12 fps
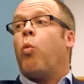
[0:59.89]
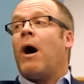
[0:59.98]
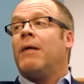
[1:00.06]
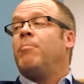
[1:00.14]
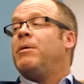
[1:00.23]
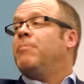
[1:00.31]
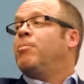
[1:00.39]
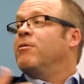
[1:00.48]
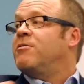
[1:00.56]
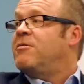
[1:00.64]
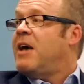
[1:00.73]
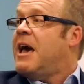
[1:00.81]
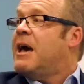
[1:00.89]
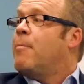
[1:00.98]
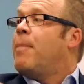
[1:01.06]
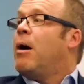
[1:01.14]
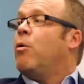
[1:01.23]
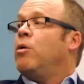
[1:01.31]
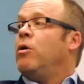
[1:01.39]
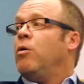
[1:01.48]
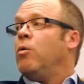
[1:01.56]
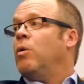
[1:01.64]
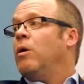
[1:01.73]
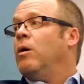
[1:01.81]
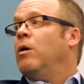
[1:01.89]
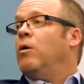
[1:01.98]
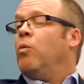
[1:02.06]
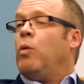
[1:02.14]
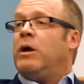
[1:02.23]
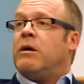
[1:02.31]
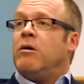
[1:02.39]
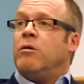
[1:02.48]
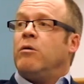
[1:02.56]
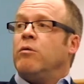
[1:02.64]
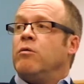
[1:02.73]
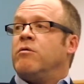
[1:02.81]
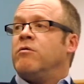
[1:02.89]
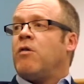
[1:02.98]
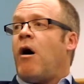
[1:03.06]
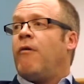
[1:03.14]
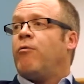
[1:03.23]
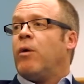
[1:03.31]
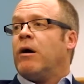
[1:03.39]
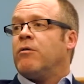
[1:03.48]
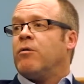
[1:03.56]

what people say about you, mm-hmm. we can use software